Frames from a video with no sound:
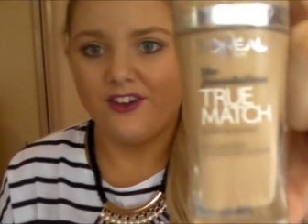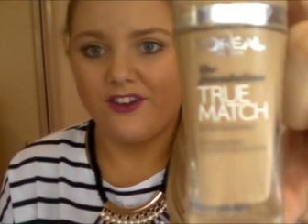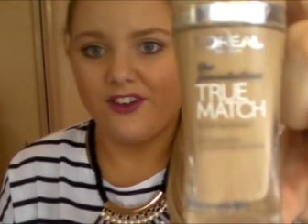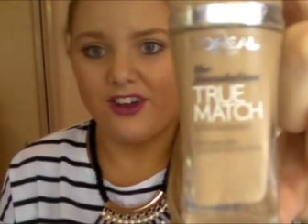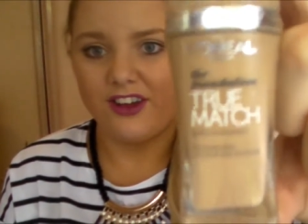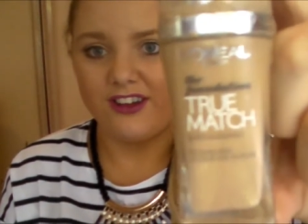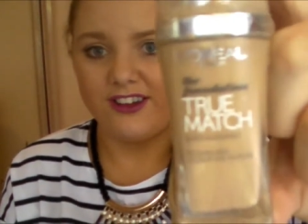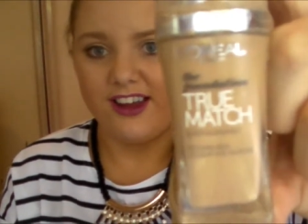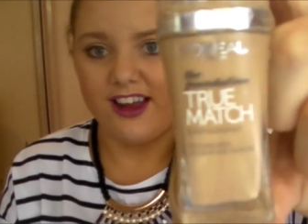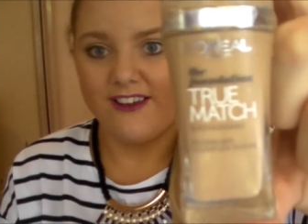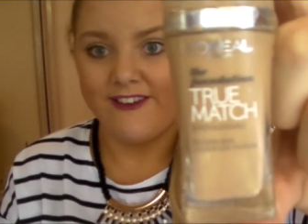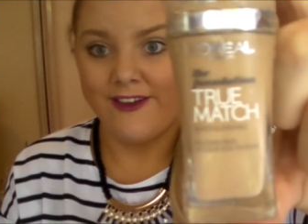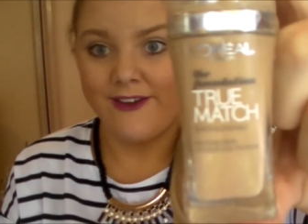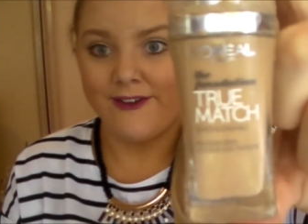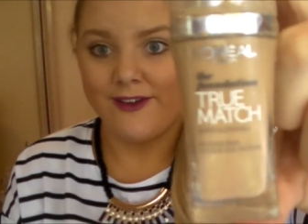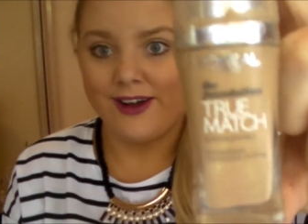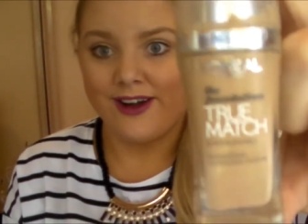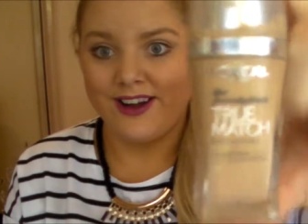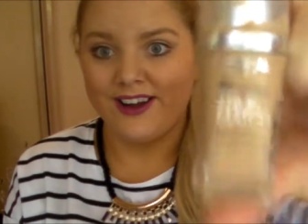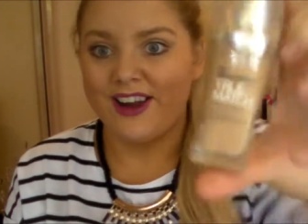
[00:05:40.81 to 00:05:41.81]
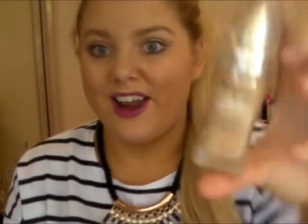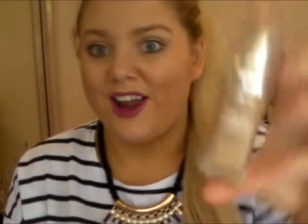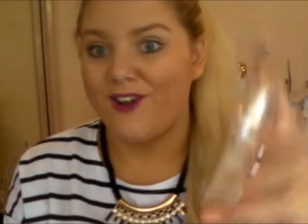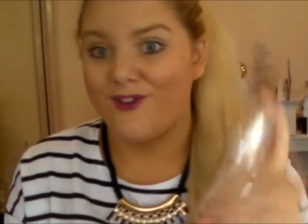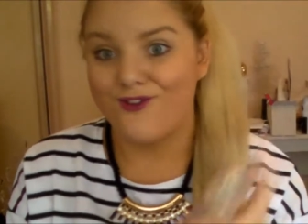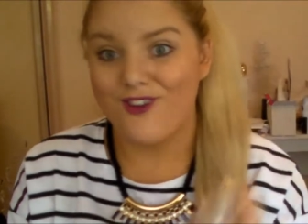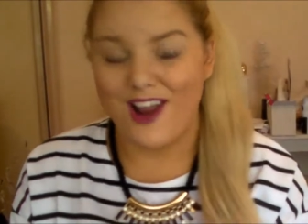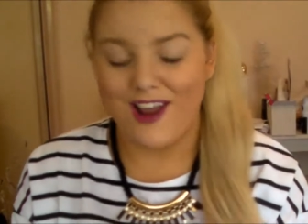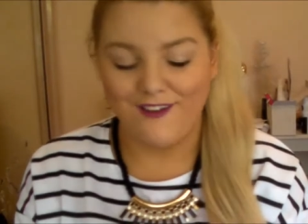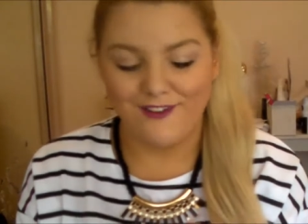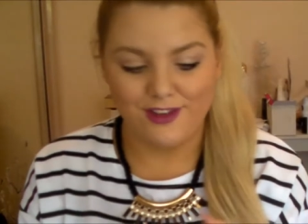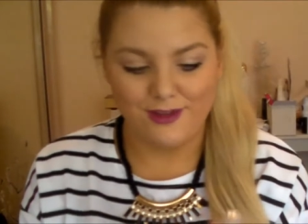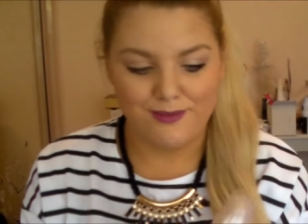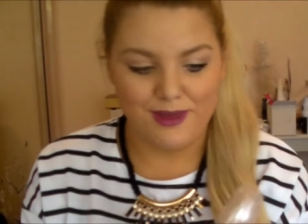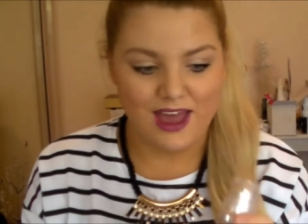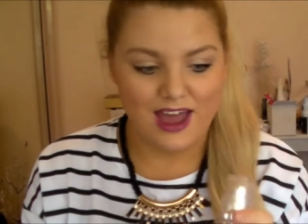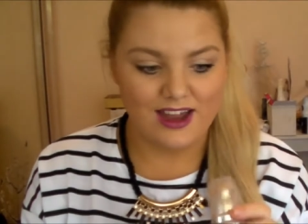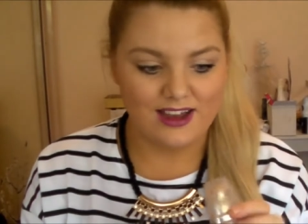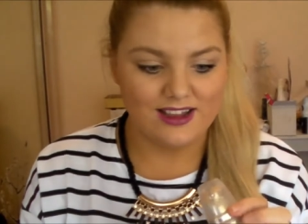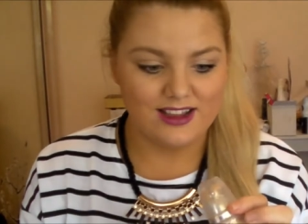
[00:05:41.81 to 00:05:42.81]
which everyone raves
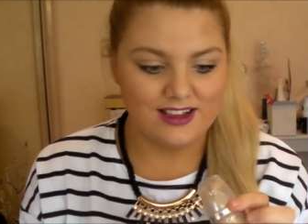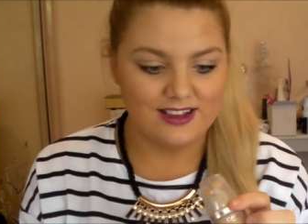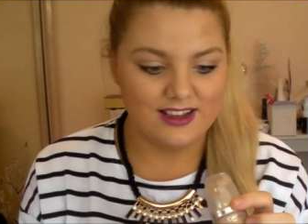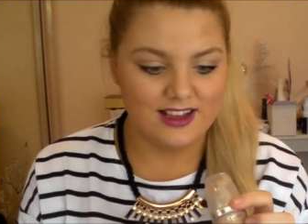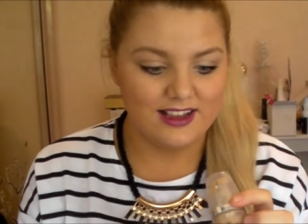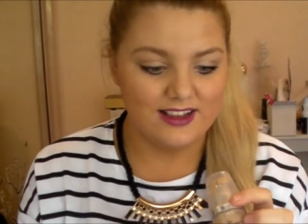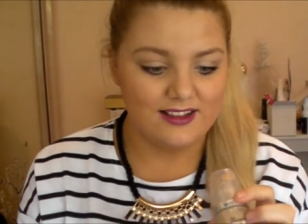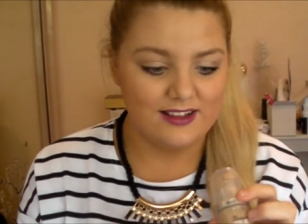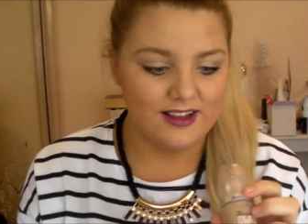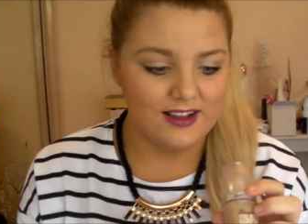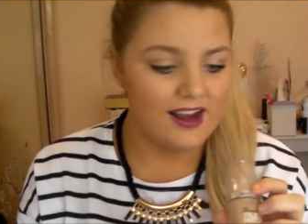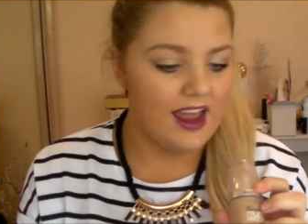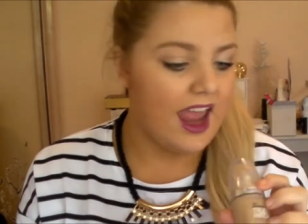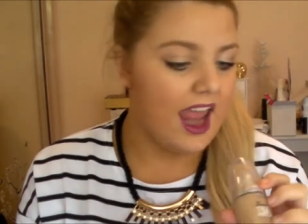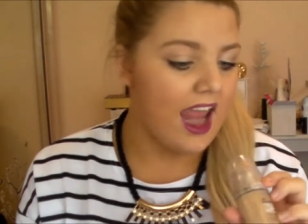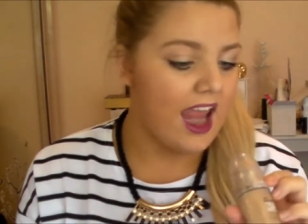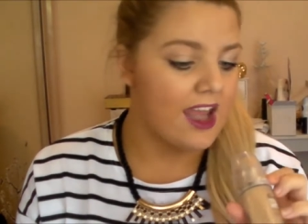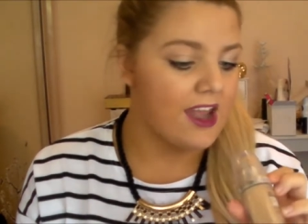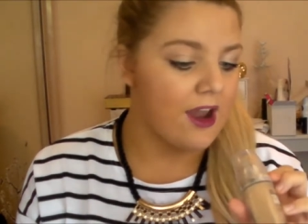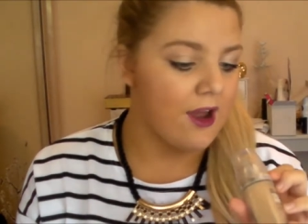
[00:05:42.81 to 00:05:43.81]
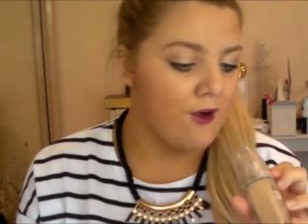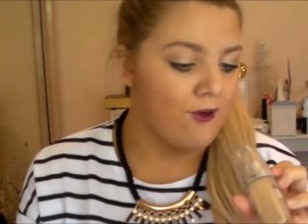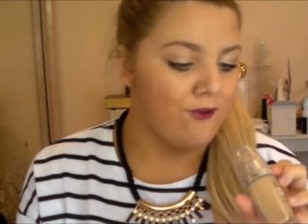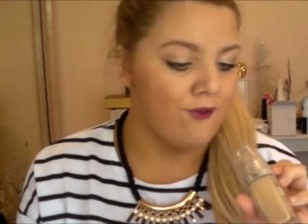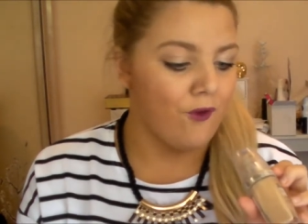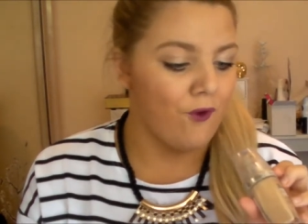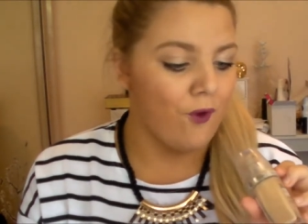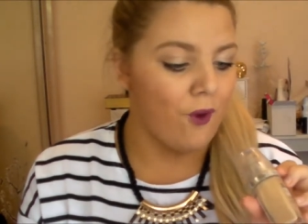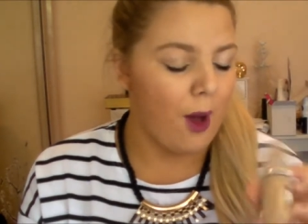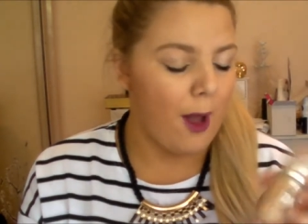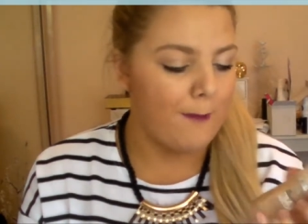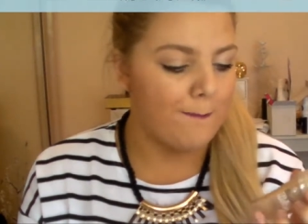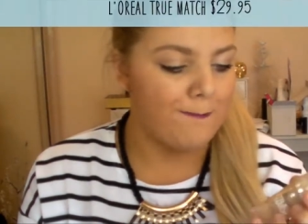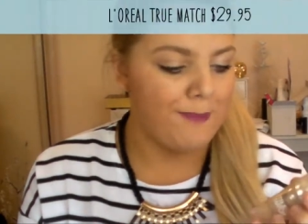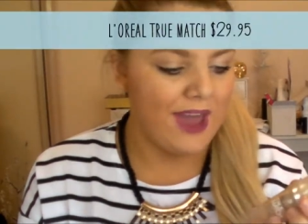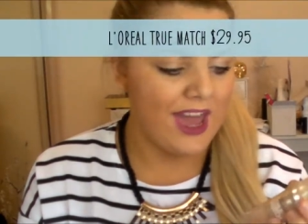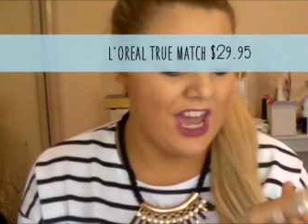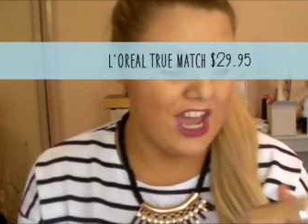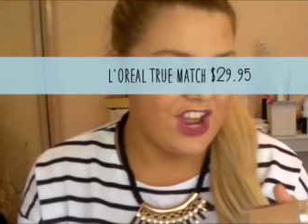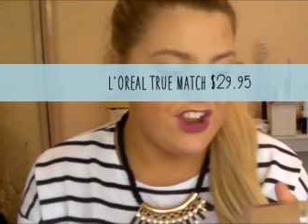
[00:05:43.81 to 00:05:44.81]
about. This is in N4
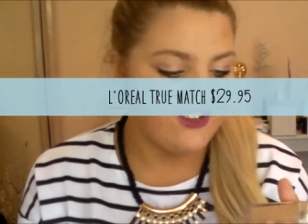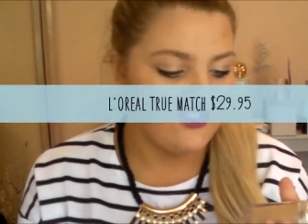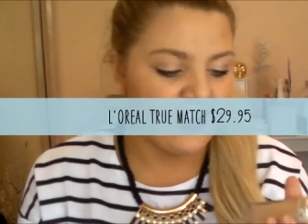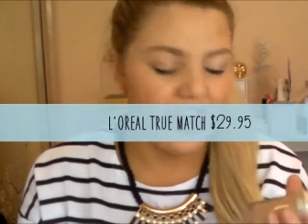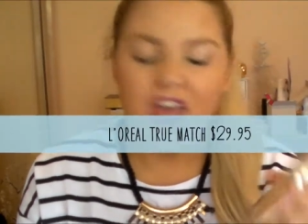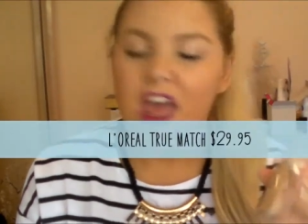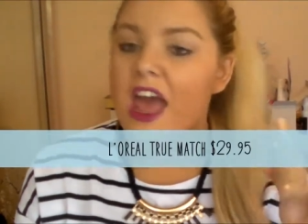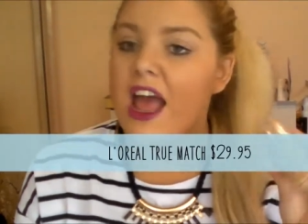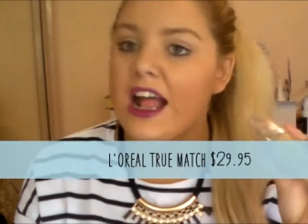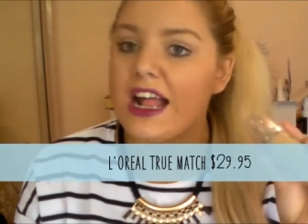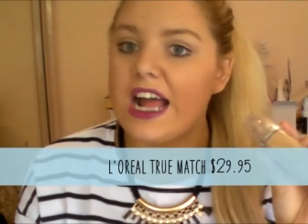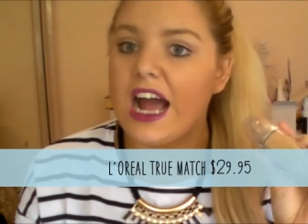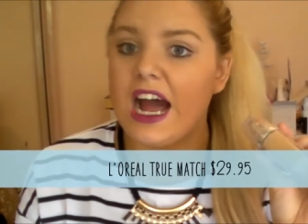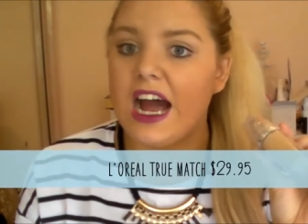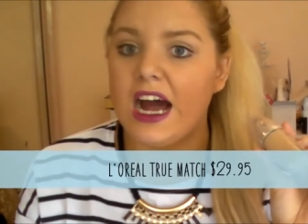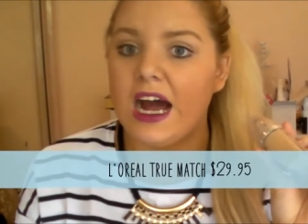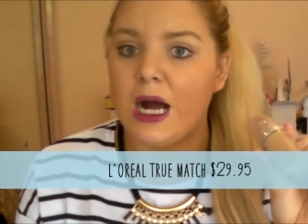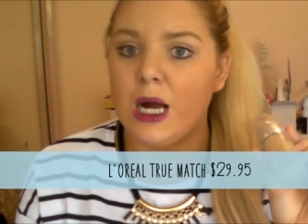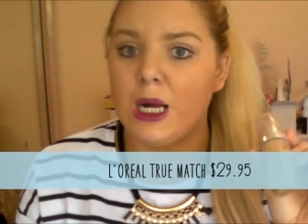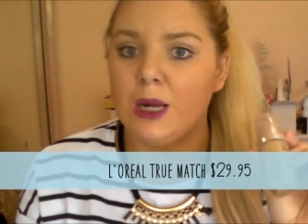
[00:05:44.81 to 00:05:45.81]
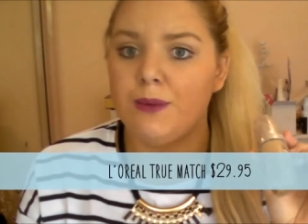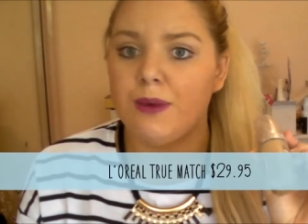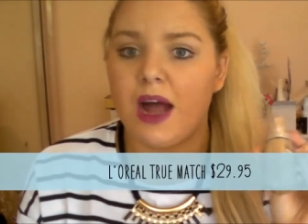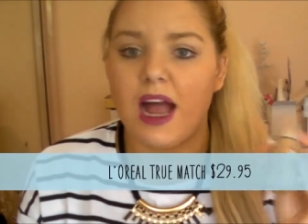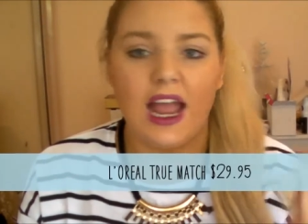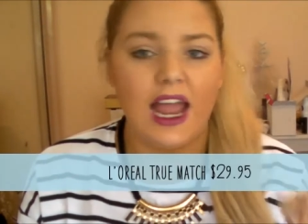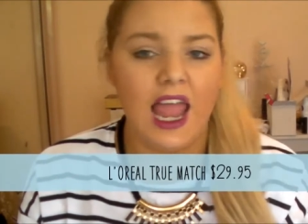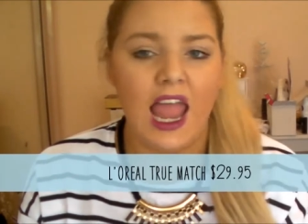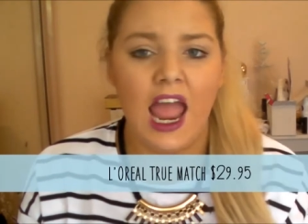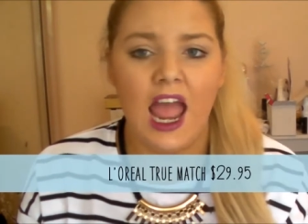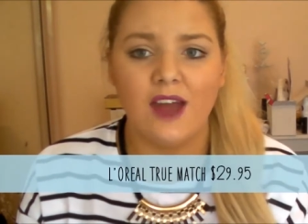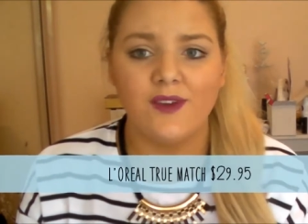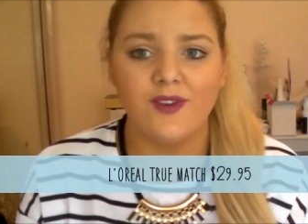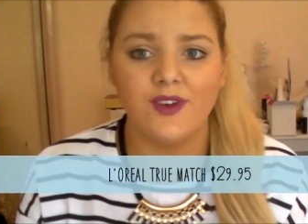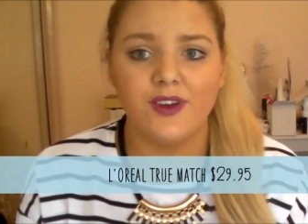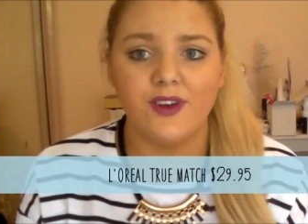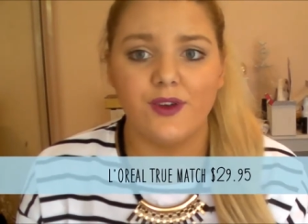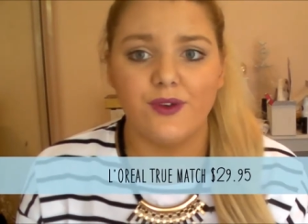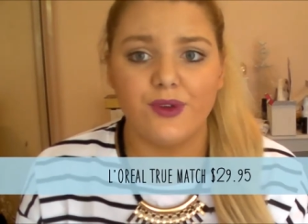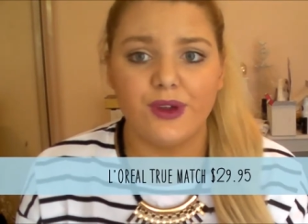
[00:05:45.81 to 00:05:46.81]
Beige. I
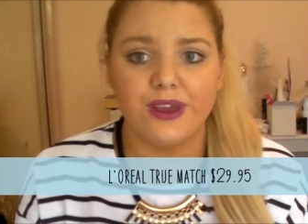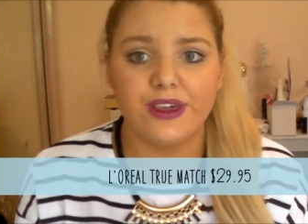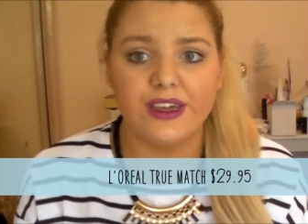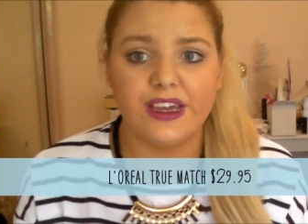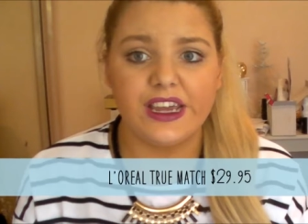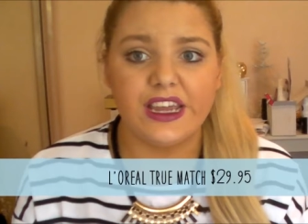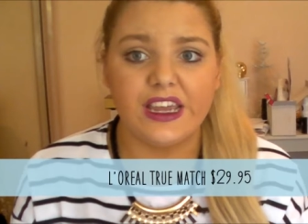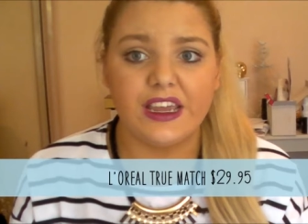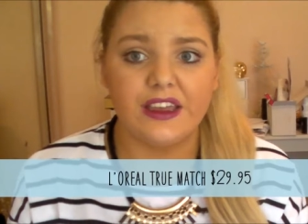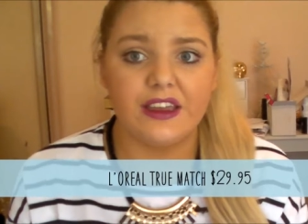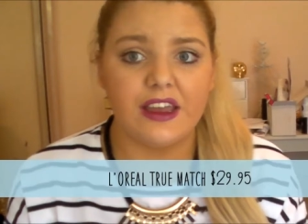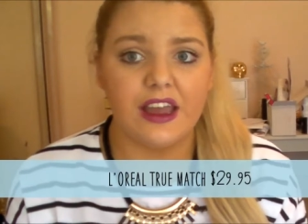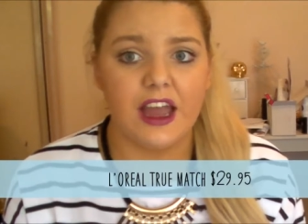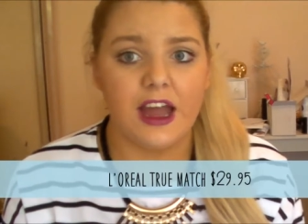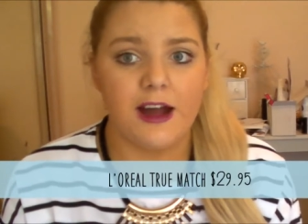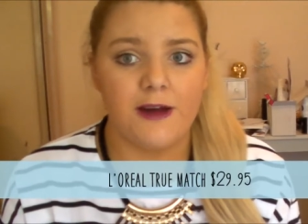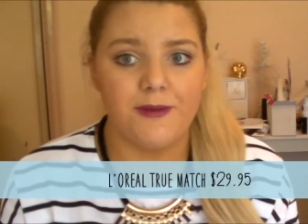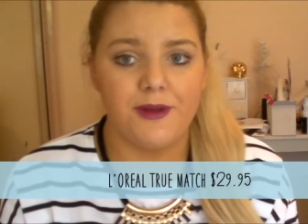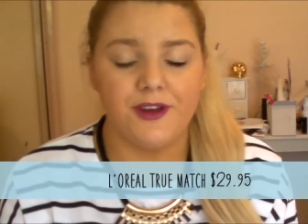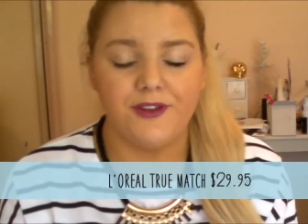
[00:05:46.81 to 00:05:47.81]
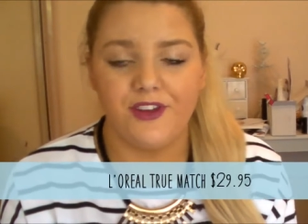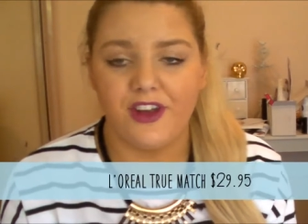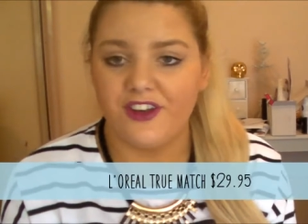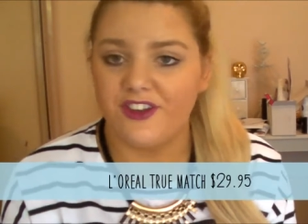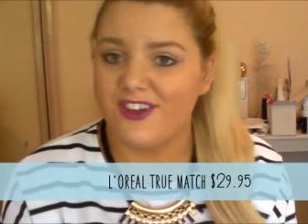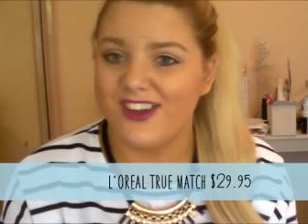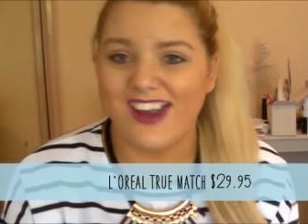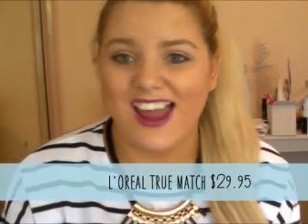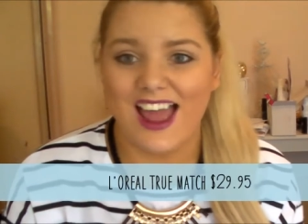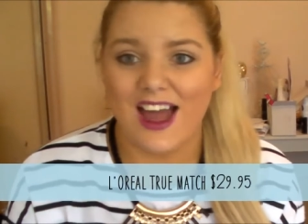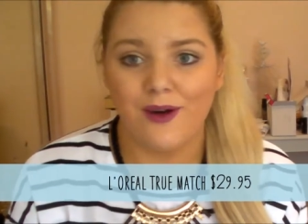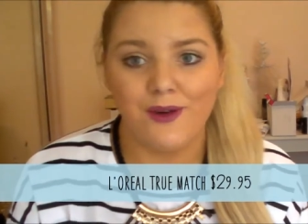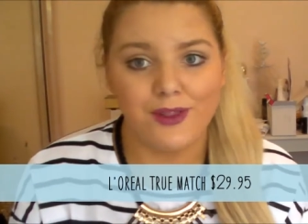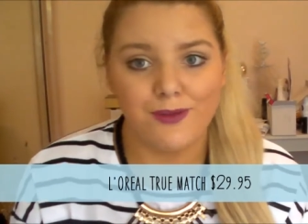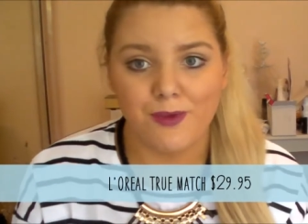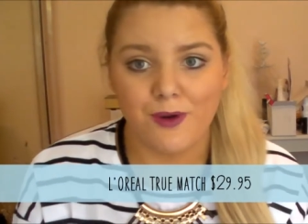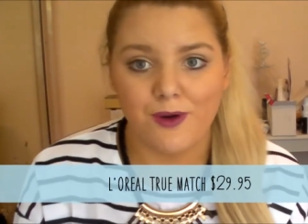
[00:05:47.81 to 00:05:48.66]
haven't really adventured out